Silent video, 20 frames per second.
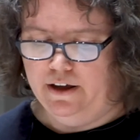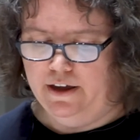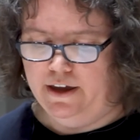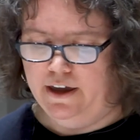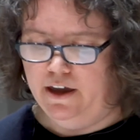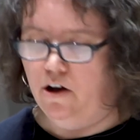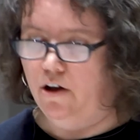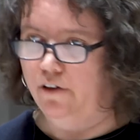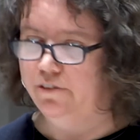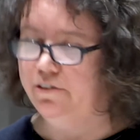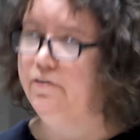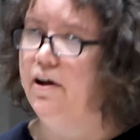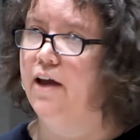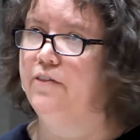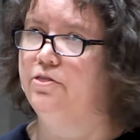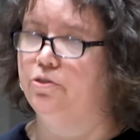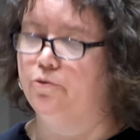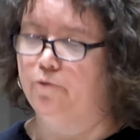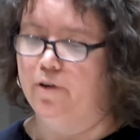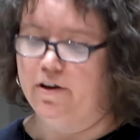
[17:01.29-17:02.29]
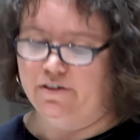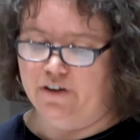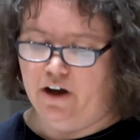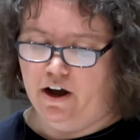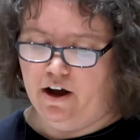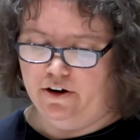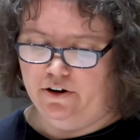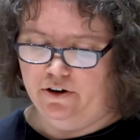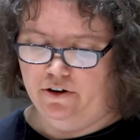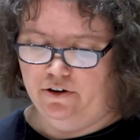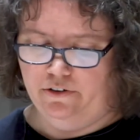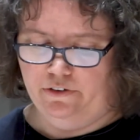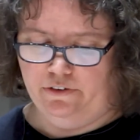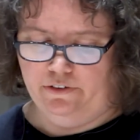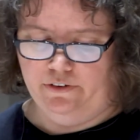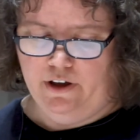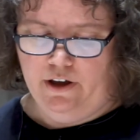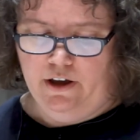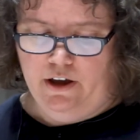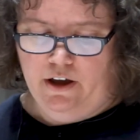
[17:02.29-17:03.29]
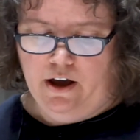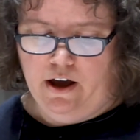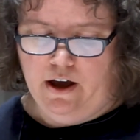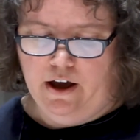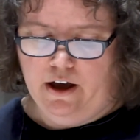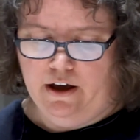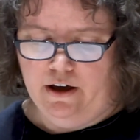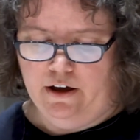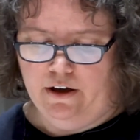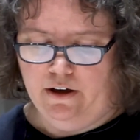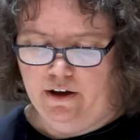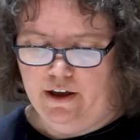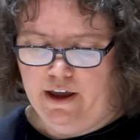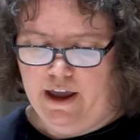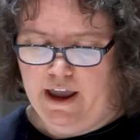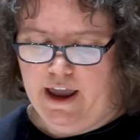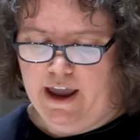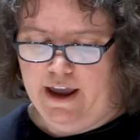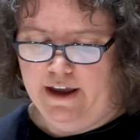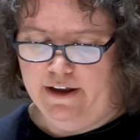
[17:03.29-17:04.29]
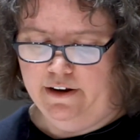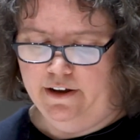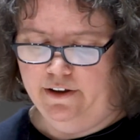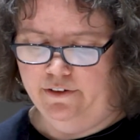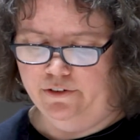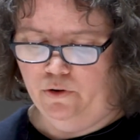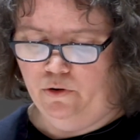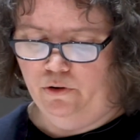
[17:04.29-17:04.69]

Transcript: He also had 3 daughters, and his